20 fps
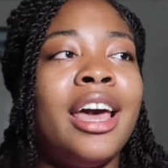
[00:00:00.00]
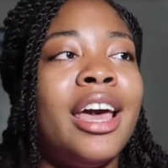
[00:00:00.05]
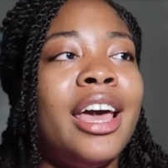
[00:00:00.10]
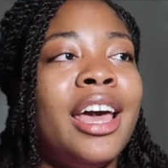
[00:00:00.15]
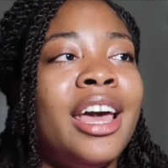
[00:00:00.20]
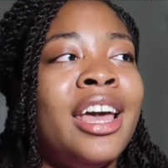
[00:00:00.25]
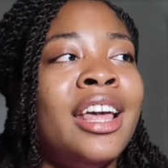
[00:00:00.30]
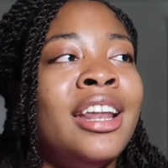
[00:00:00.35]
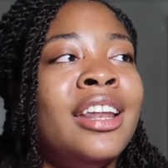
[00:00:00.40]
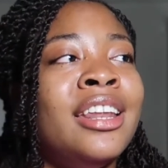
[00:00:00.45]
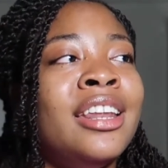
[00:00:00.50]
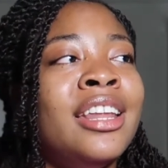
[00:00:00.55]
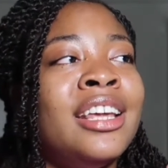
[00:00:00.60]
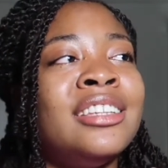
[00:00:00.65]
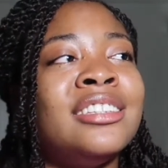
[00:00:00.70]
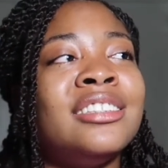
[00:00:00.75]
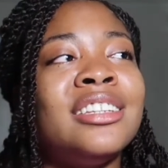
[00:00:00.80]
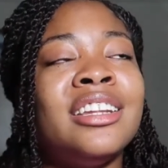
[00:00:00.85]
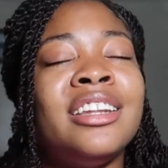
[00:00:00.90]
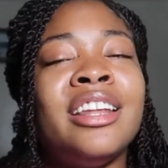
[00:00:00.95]
And they
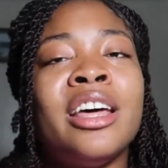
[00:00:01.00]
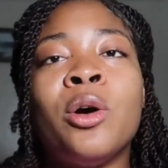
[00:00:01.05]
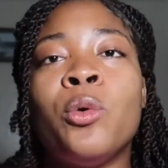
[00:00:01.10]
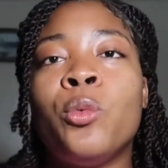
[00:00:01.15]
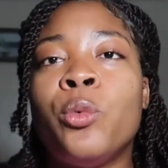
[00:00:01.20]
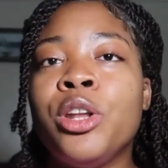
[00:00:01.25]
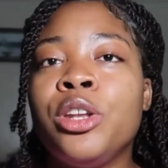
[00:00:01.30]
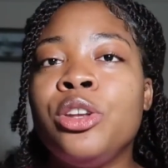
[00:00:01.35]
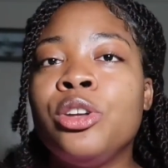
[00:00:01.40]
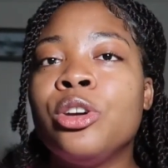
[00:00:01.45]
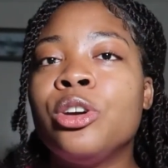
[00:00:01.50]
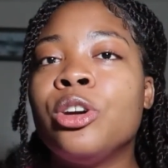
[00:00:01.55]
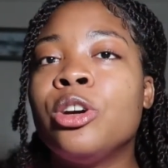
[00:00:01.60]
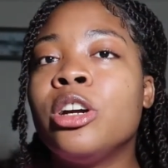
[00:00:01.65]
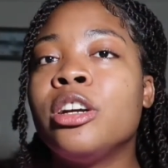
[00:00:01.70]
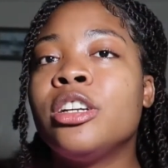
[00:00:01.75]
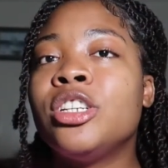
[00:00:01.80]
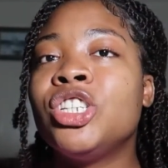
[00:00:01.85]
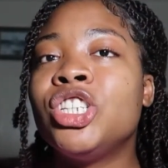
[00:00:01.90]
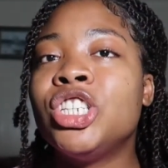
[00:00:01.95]
said that when
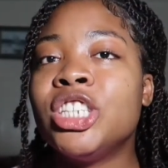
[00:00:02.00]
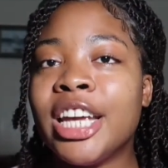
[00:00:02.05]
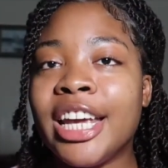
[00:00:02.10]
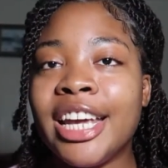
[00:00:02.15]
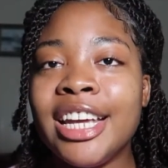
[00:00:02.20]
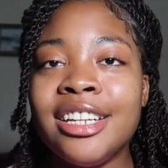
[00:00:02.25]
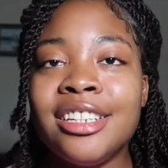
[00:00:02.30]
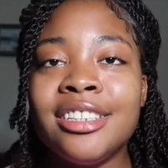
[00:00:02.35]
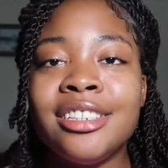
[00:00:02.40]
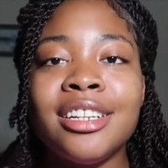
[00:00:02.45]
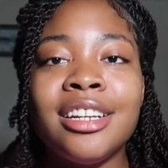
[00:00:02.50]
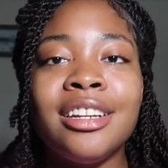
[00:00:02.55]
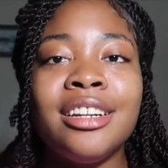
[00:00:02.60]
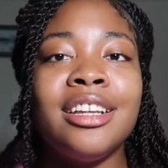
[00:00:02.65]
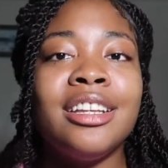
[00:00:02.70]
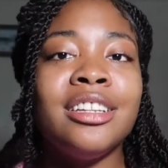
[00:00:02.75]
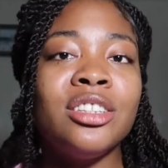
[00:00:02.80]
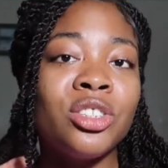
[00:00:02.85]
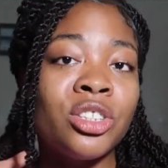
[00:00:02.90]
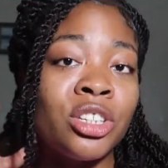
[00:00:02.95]
you're changing
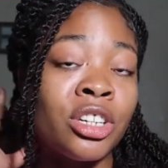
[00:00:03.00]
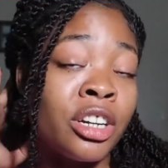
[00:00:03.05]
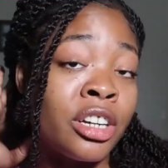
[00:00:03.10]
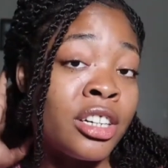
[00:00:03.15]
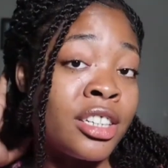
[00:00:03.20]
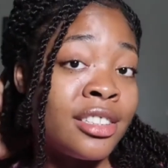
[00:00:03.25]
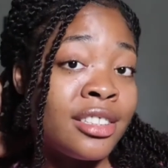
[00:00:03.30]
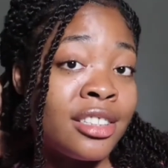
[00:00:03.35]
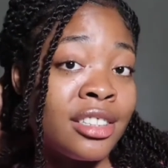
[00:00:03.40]
into